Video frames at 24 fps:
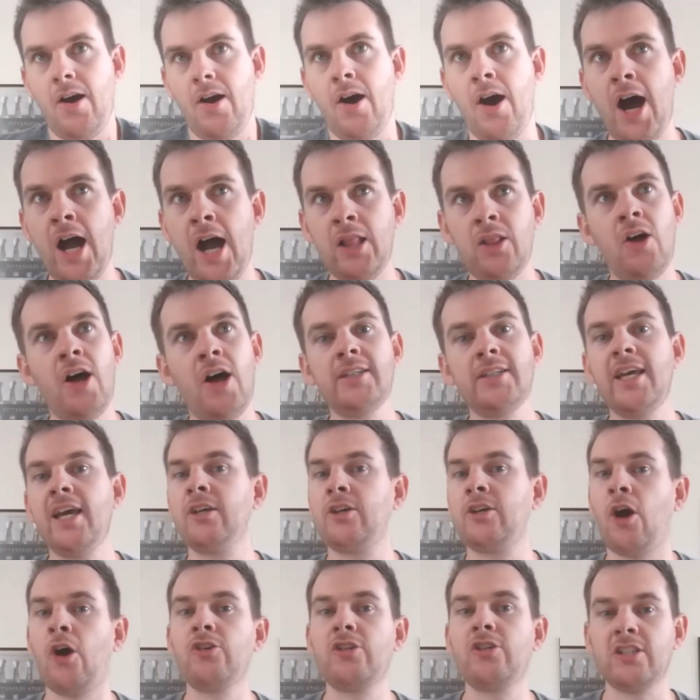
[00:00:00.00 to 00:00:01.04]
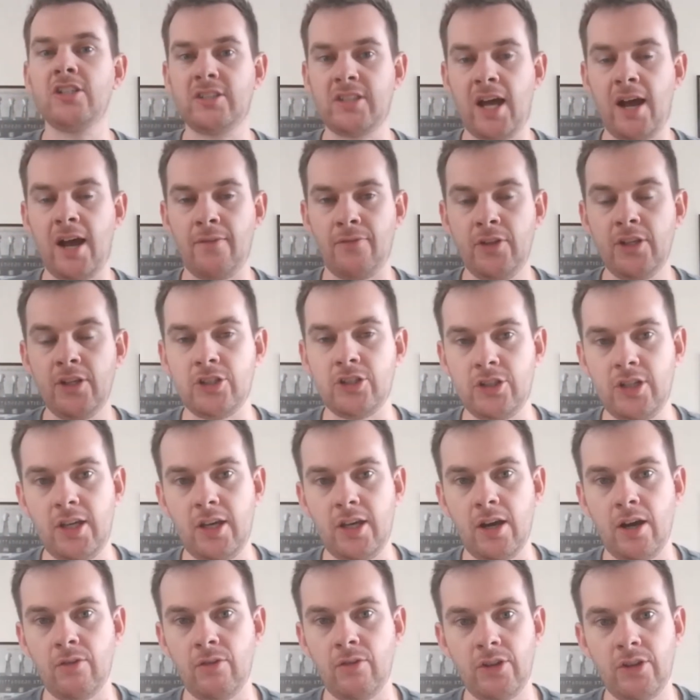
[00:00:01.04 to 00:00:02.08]
I like our coaching staff this
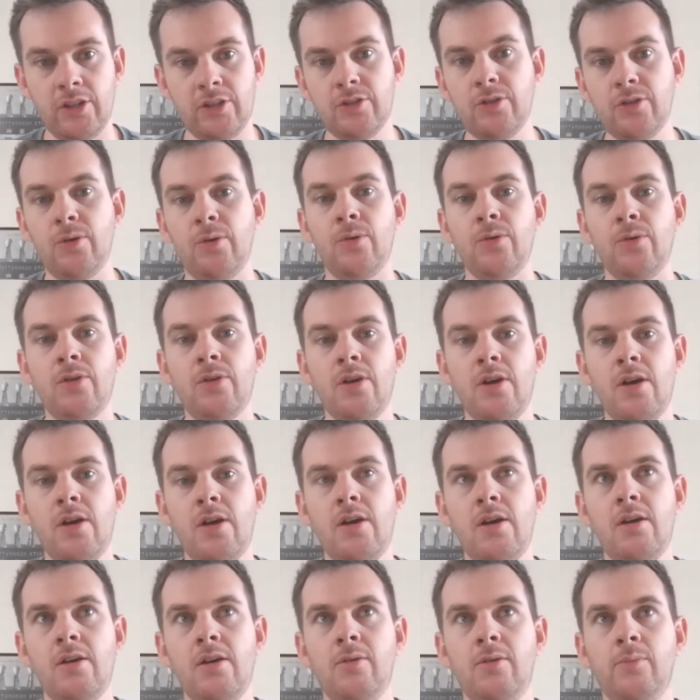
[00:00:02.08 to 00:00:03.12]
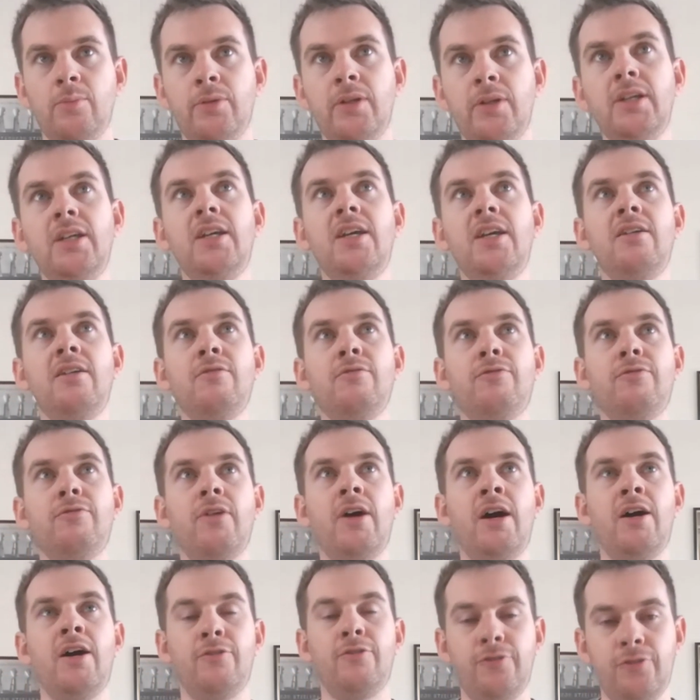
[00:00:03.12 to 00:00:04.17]
year. I really do bringing in
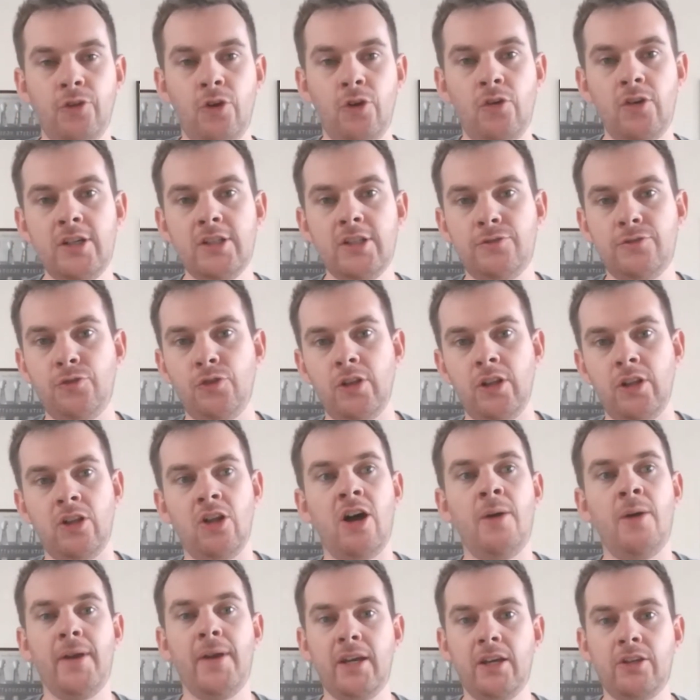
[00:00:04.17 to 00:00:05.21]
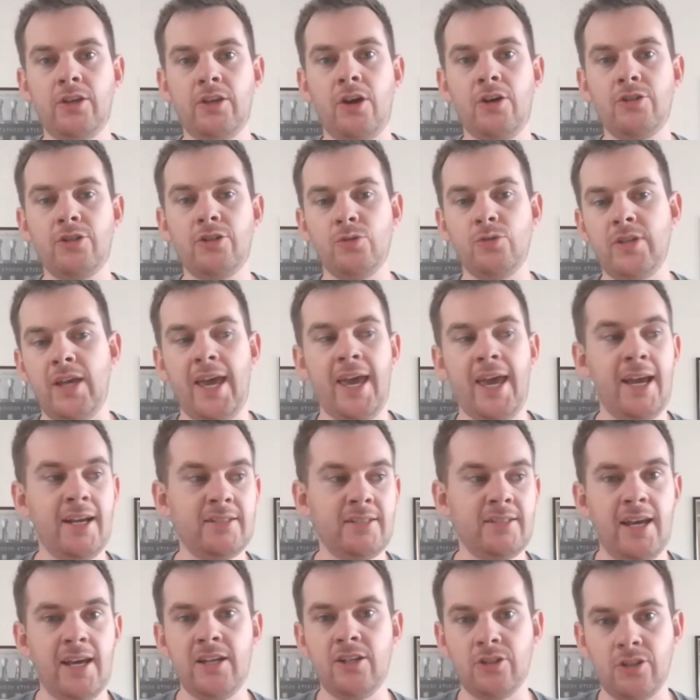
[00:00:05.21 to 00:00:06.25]
uh, Flores for the linebacker coach, who's an ex
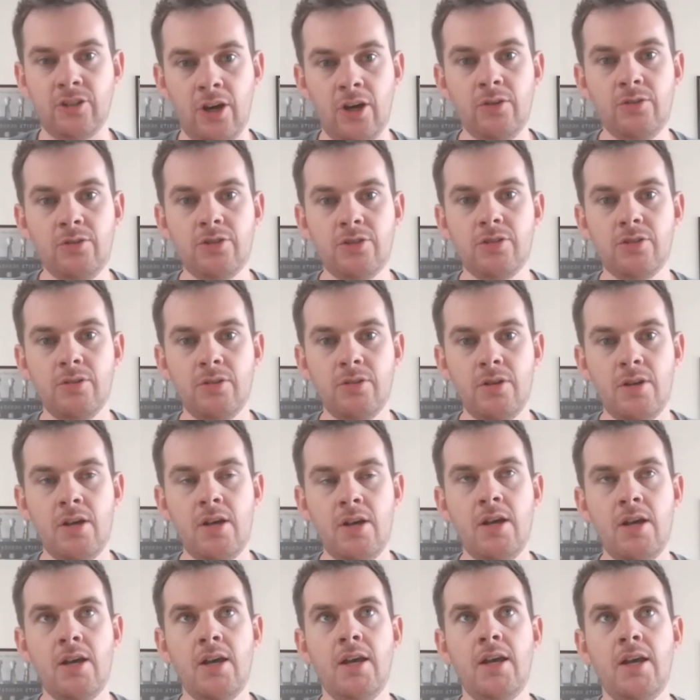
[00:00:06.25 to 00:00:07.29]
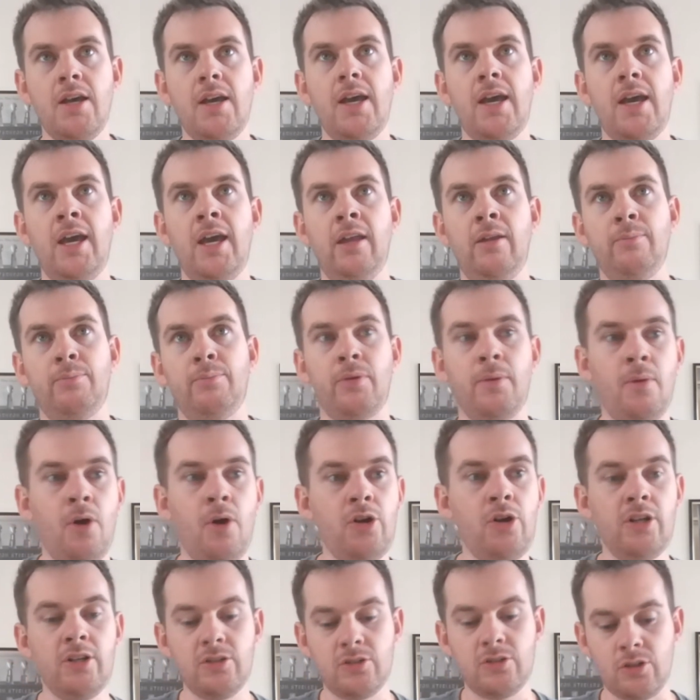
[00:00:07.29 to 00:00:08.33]
head coach, and
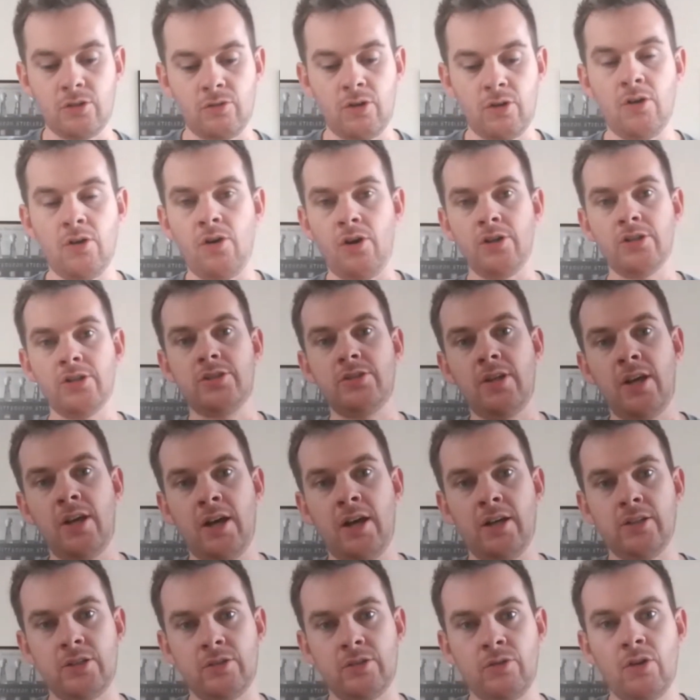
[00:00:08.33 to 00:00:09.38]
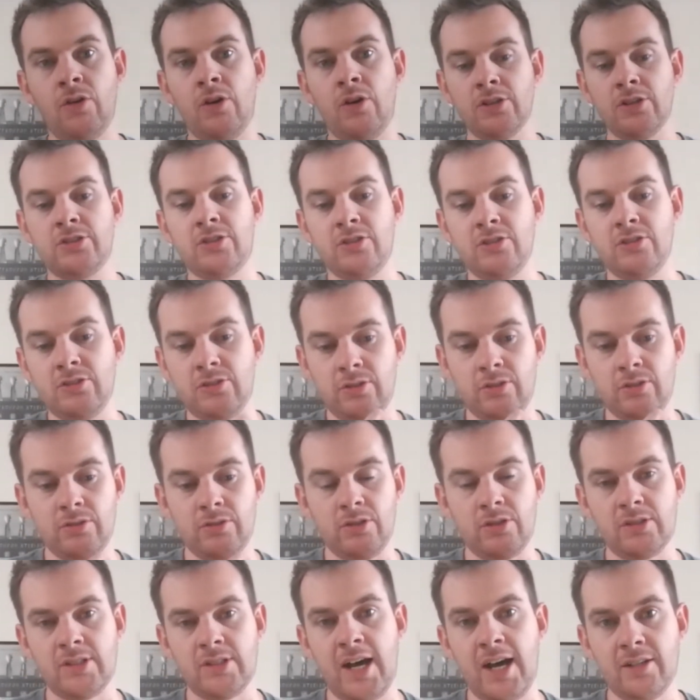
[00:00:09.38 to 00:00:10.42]
promoting Teryl, Aust- uh, Teryl Austin to, to
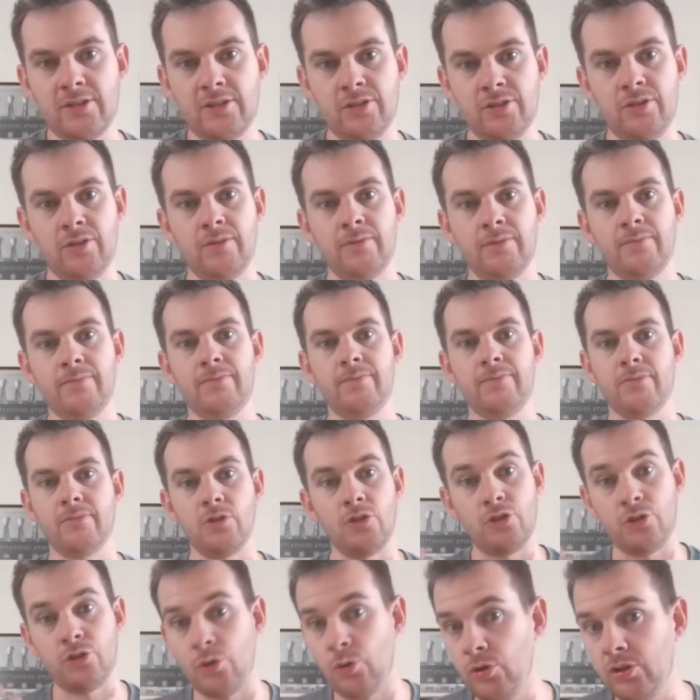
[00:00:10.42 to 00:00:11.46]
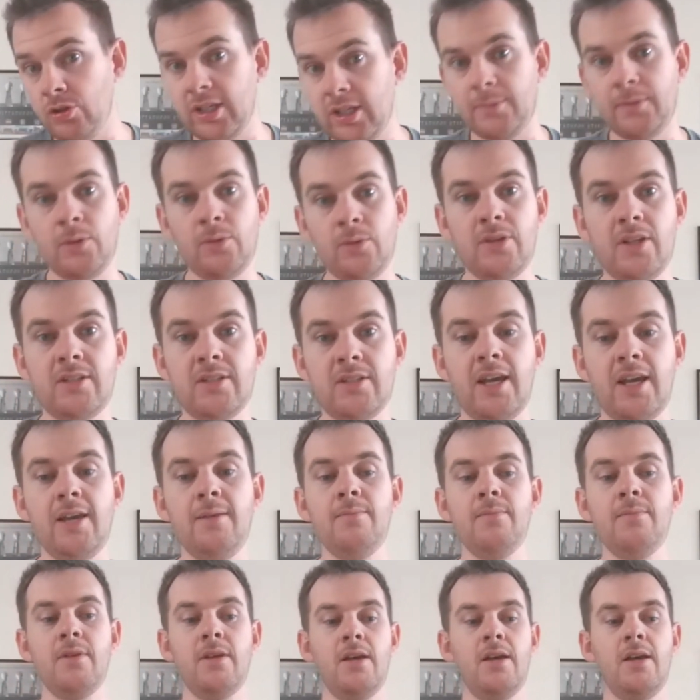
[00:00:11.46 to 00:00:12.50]
start to do something with the team.